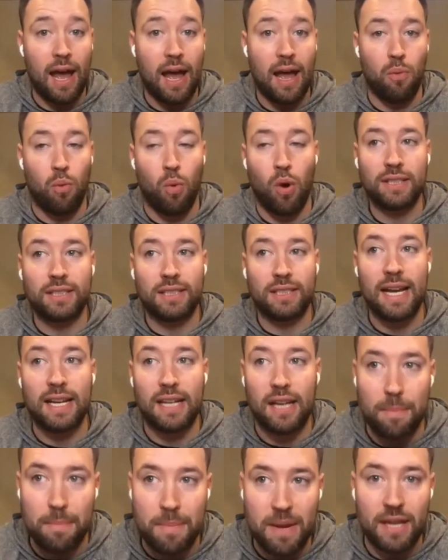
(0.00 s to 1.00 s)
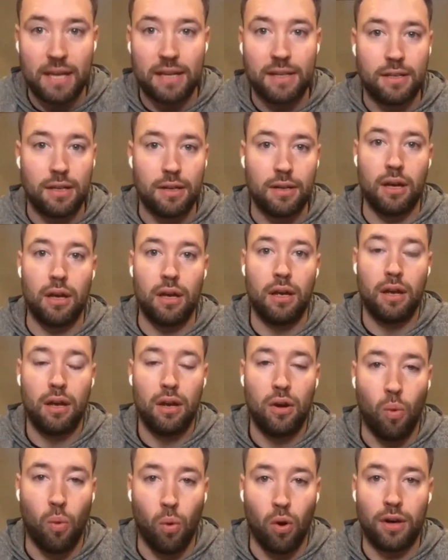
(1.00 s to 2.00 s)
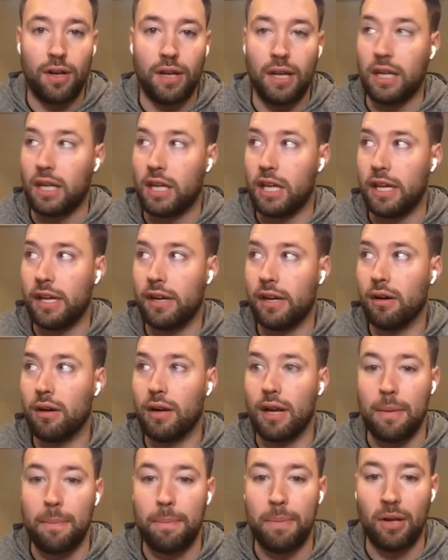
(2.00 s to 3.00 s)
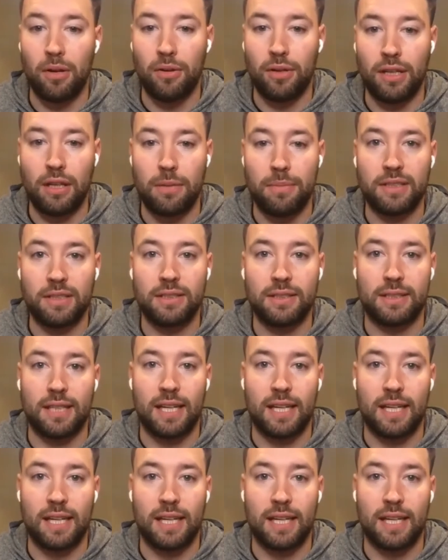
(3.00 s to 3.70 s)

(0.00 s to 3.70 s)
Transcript: once I committed to working here and building the business,